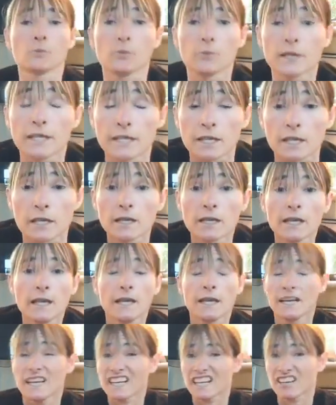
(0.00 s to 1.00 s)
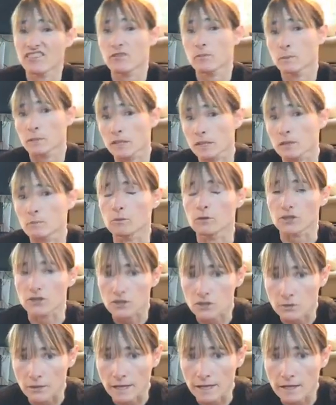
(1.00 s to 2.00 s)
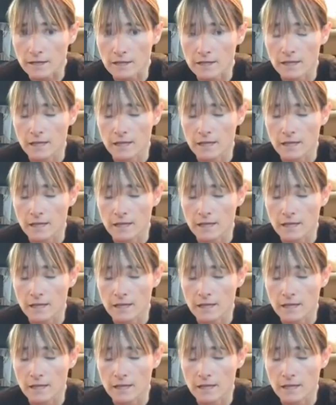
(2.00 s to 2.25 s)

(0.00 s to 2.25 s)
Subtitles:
rear and give him a little more strength,